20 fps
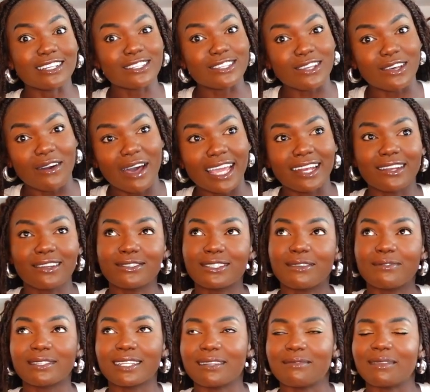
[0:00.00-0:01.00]
so I know
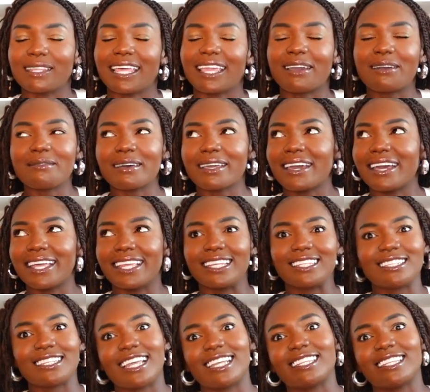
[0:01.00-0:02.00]
someone's gonna be like, oh my god,
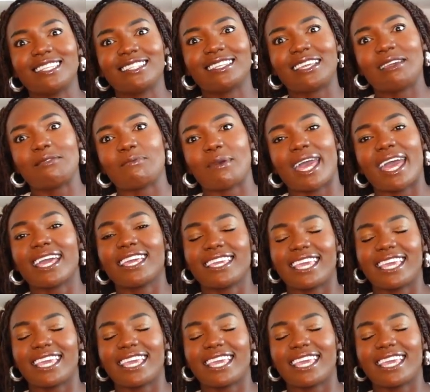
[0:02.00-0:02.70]
isn't that the same bag?